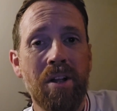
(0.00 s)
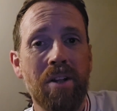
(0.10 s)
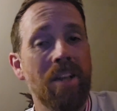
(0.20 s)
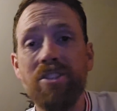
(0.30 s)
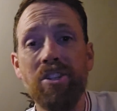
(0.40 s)

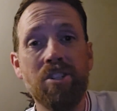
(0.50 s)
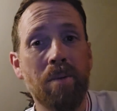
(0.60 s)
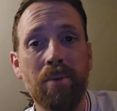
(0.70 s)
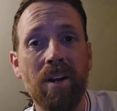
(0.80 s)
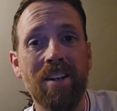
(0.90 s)
let's just
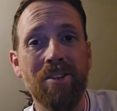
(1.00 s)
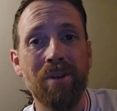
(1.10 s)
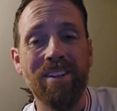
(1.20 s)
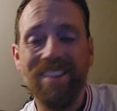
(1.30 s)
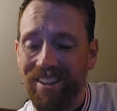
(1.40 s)
jump right into
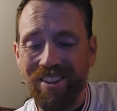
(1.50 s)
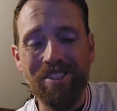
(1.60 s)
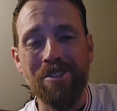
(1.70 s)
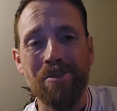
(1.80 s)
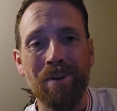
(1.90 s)
it.
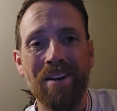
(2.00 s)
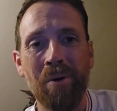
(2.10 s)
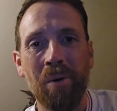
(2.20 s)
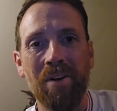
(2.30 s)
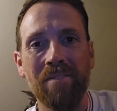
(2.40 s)
This is the Red
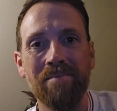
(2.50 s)
Horde.